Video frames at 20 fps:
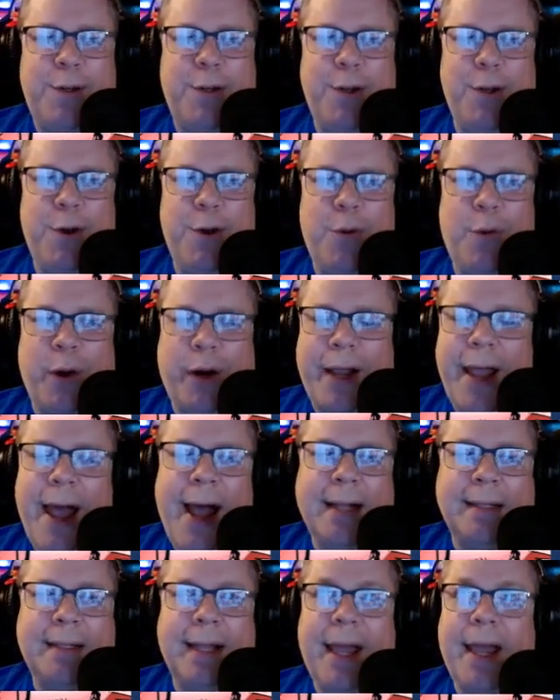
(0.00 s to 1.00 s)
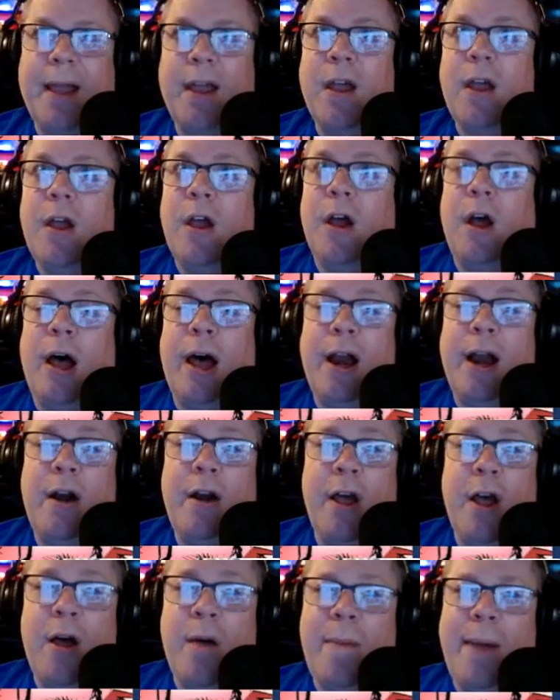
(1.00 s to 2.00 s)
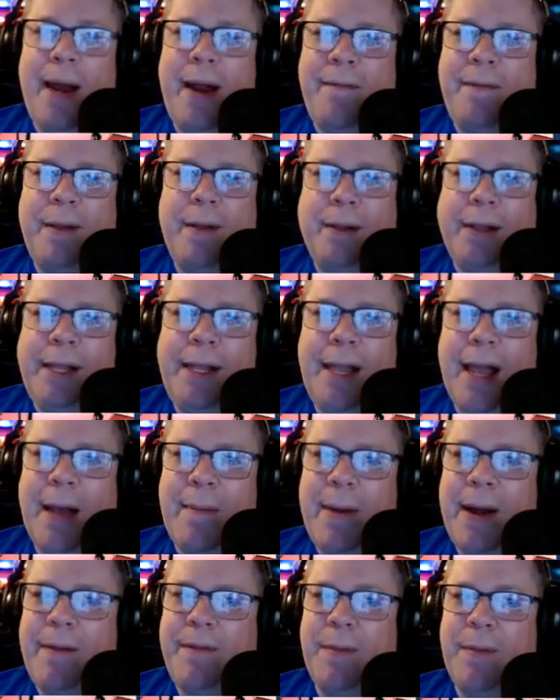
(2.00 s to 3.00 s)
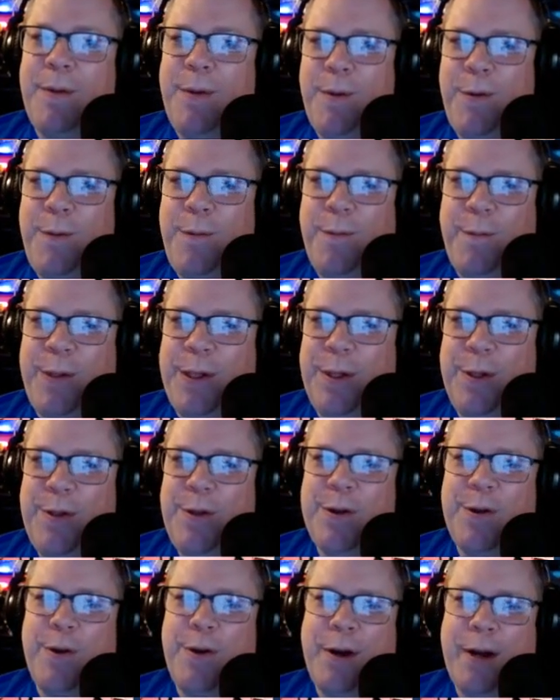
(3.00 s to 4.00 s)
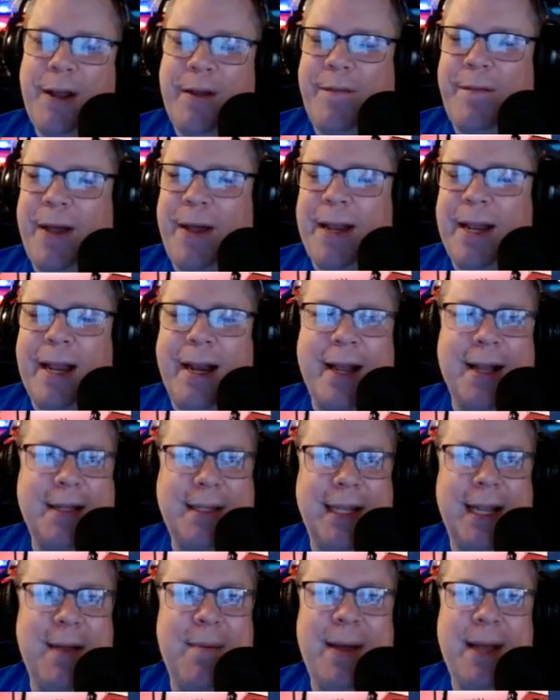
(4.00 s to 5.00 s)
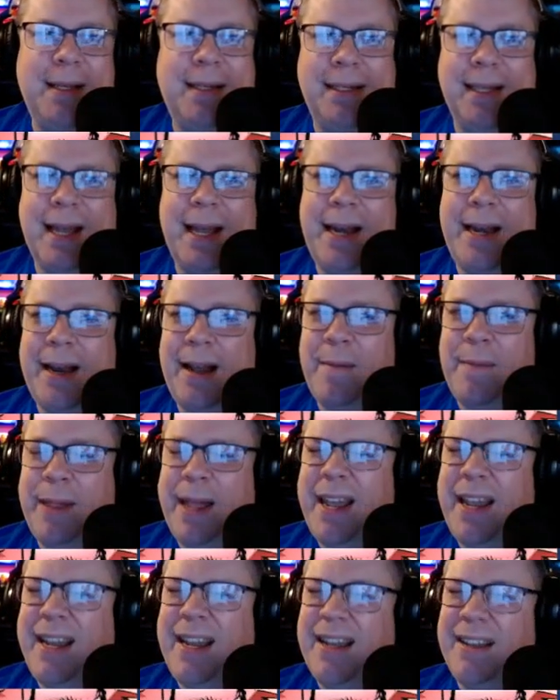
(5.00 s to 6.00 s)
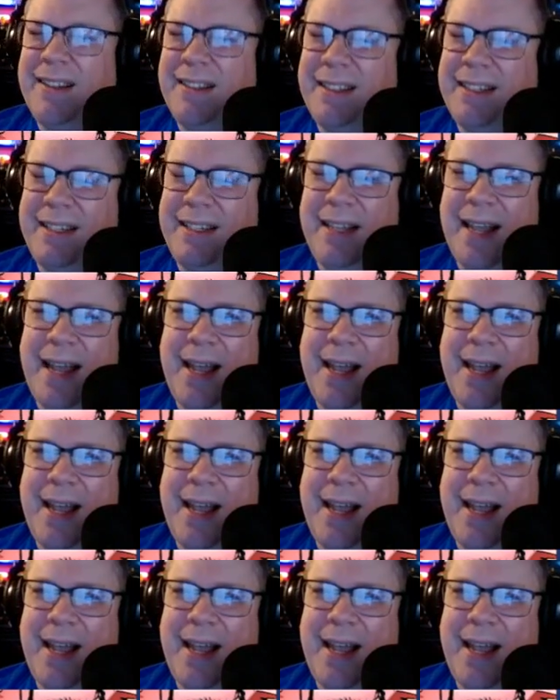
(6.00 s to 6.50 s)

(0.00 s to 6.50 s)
Two, where Cat's like, I don't know, I might have to leave, I might have to move to New York if I get custody of my son. And I'm like, is, mm. is, hmm.